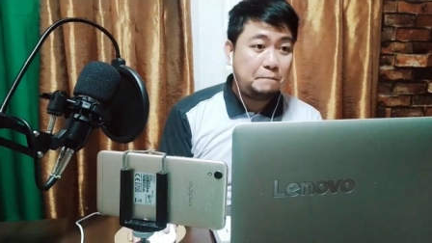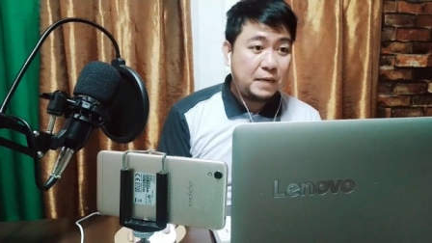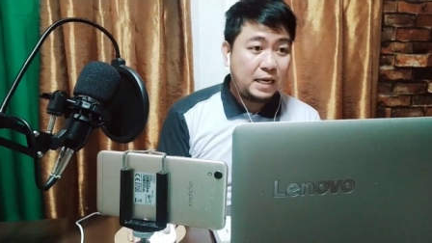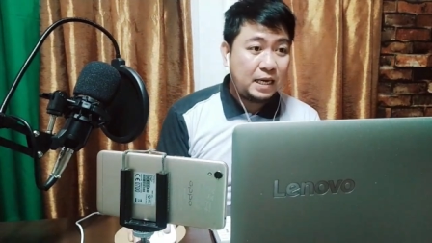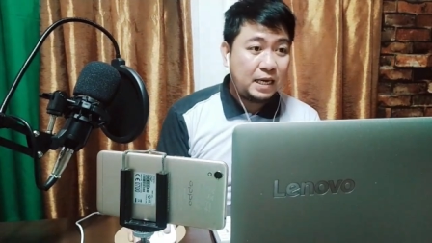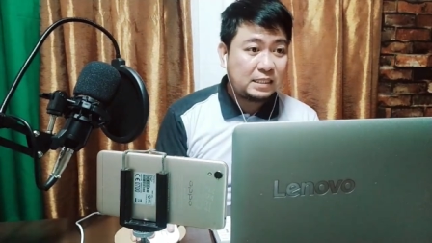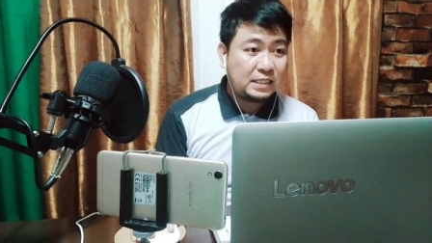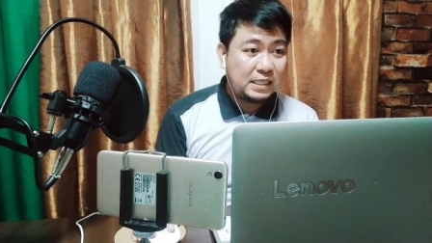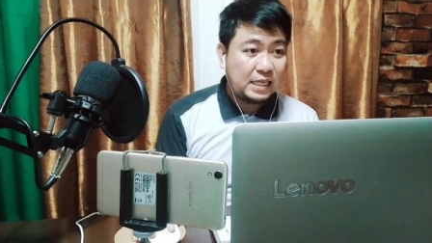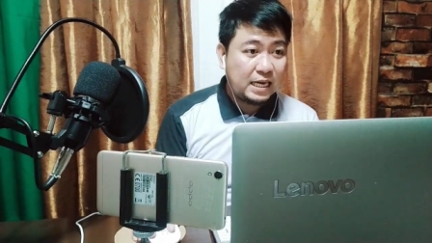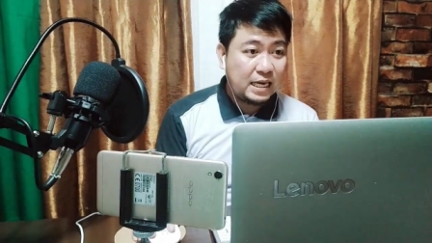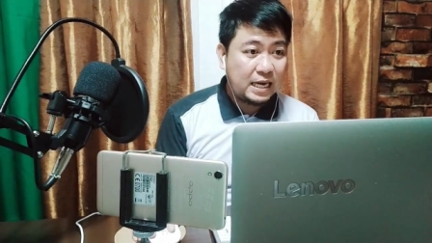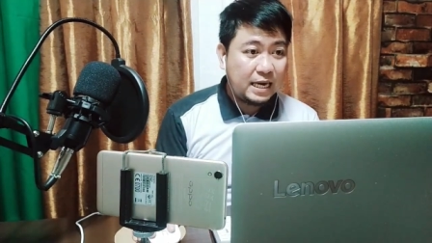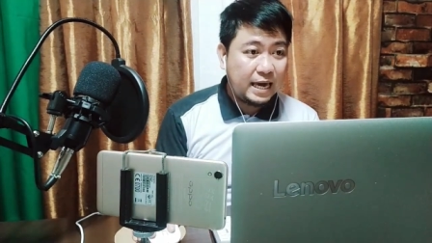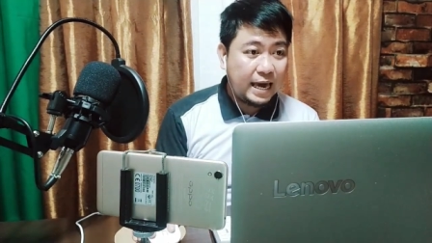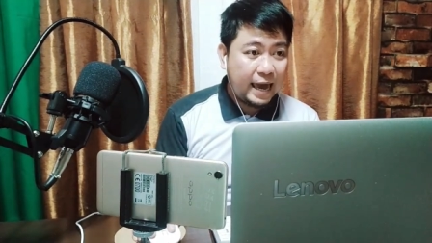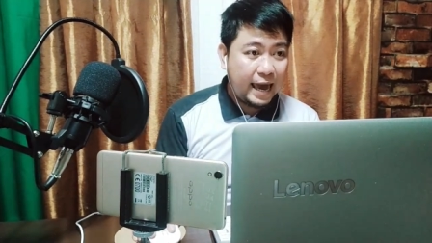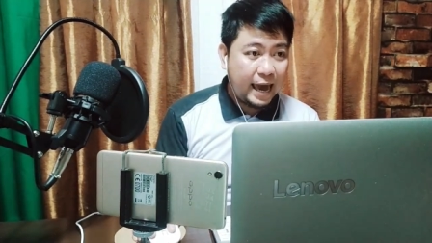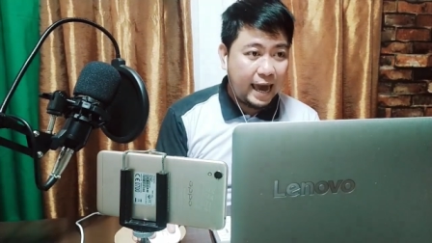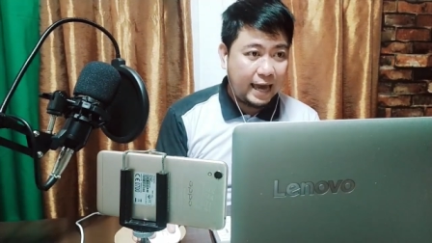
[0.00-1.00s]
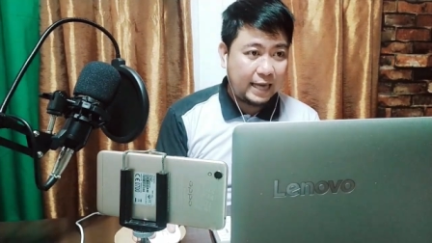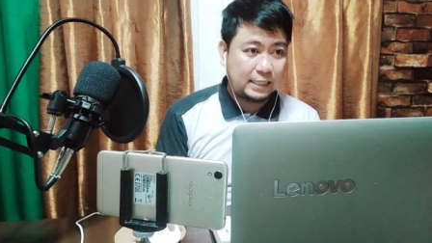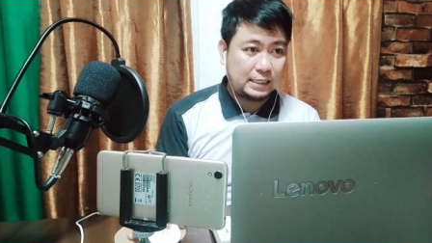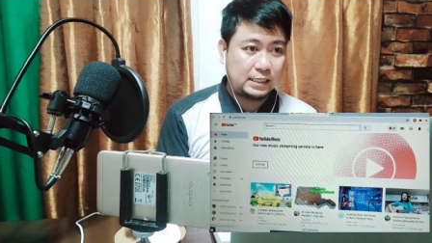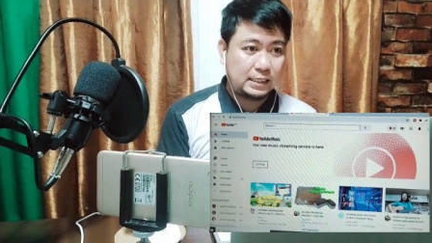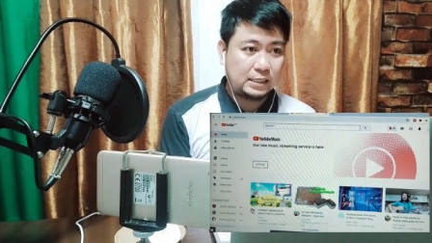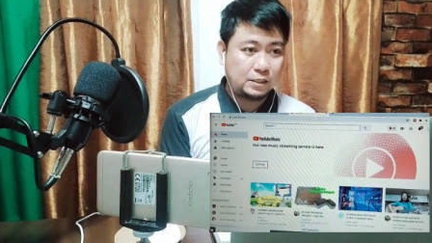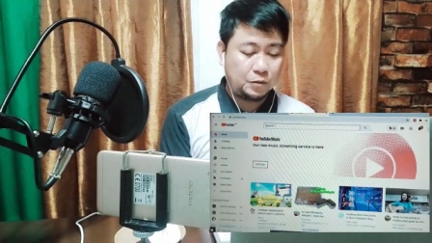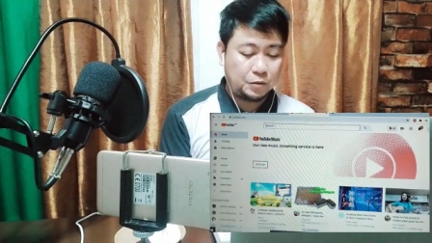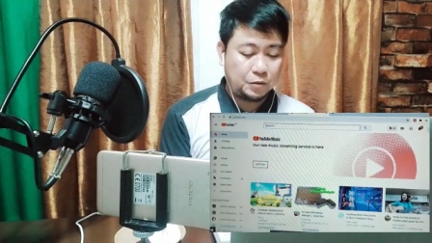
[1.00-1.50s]

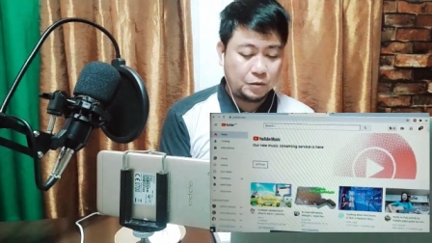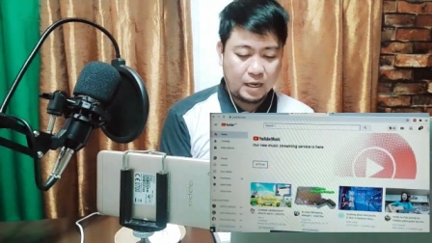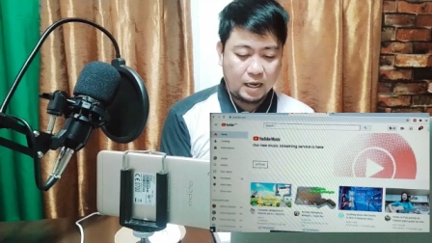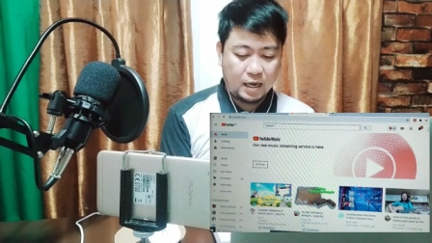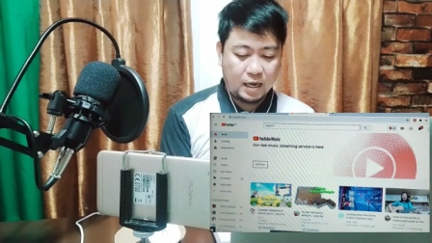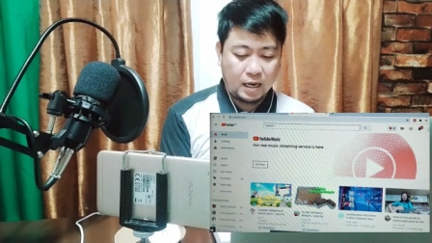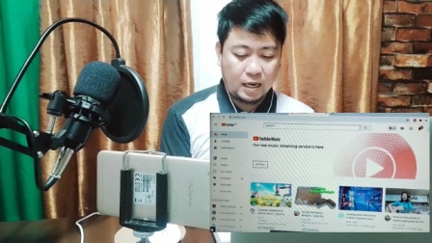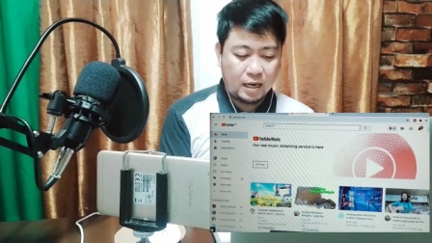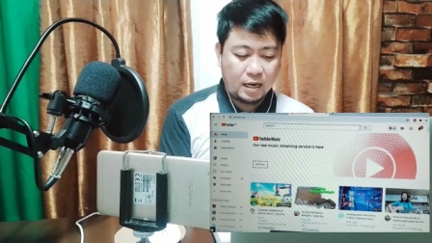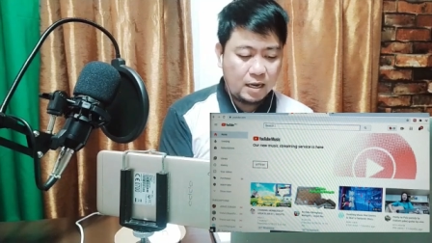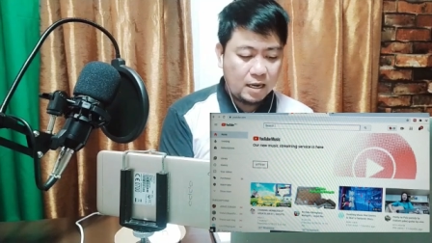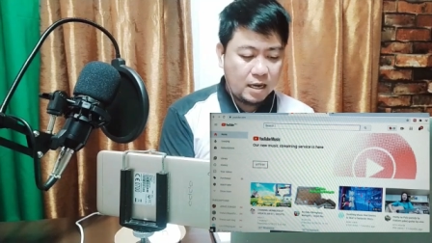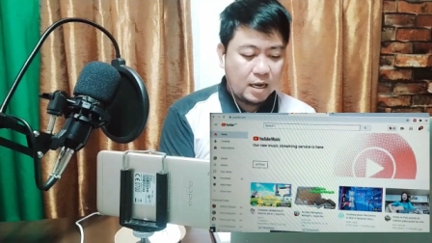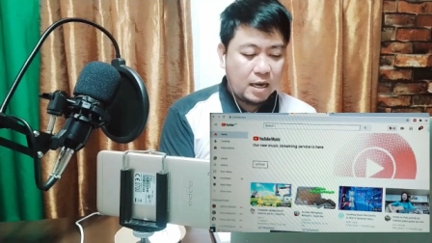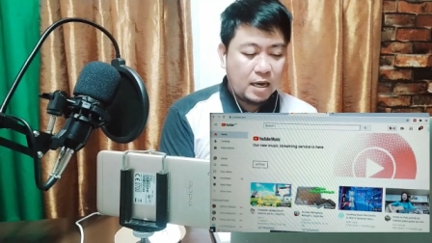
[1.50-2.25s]
BTS. Okay.